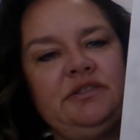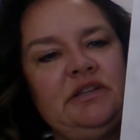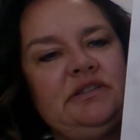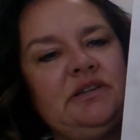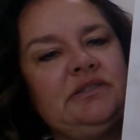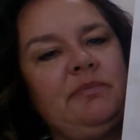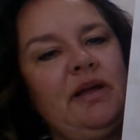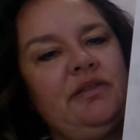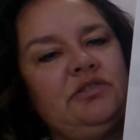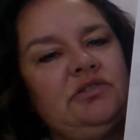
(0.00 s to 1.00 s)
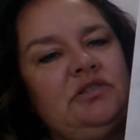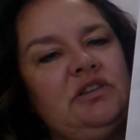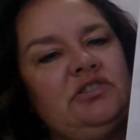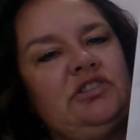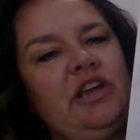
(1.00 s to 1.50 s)
details about
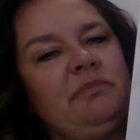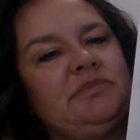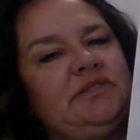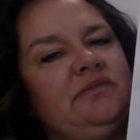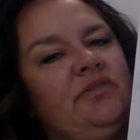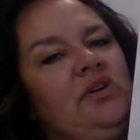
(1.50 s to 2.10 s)
these shapes.